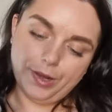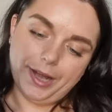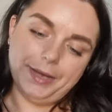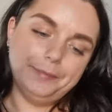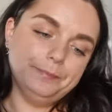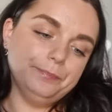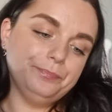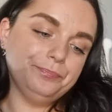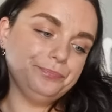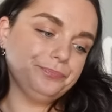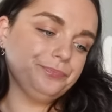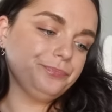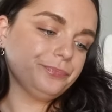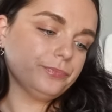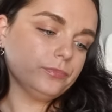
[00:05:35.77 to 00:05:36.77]
Right.
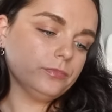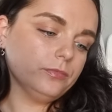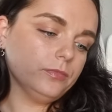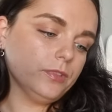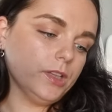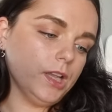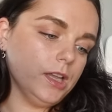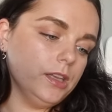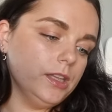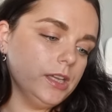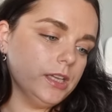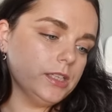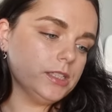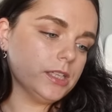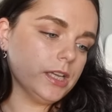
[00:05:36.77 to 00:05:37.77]

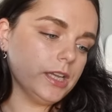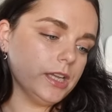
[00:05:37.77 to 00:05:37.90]
This